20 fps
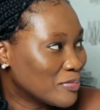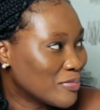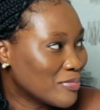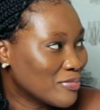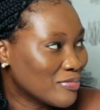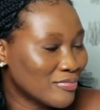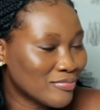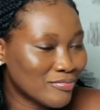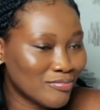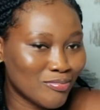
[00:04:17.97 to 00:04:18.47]

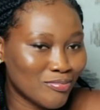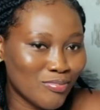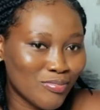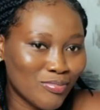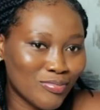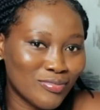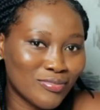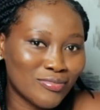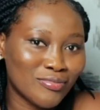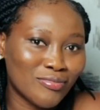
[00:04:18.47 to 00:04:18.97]

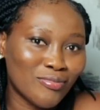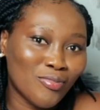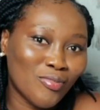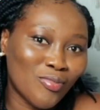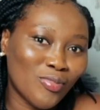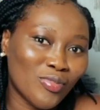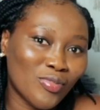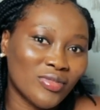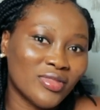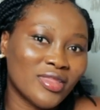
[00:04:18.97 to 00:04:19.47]

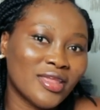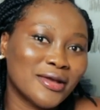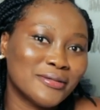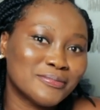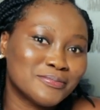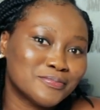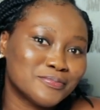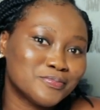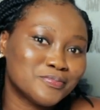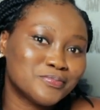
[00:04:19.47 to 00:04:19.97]

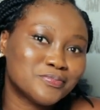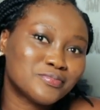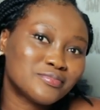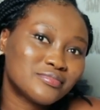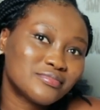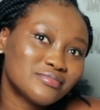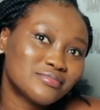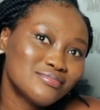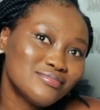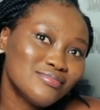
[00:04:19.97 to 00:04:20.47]

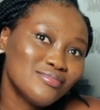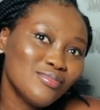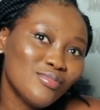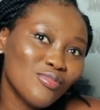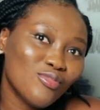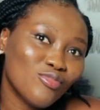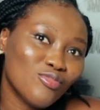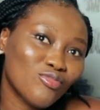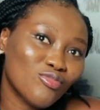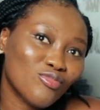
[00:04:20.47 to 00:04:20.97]

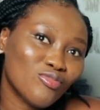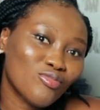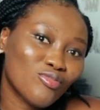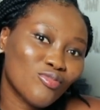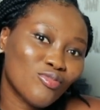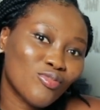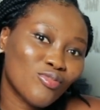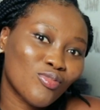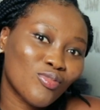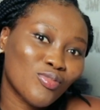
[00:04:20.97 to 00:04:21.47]

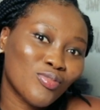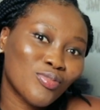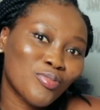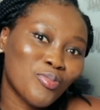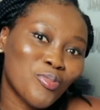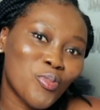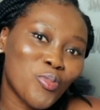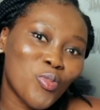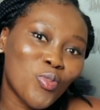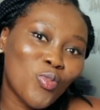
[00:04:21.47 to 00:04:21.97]
No words are spoken by the person on screen.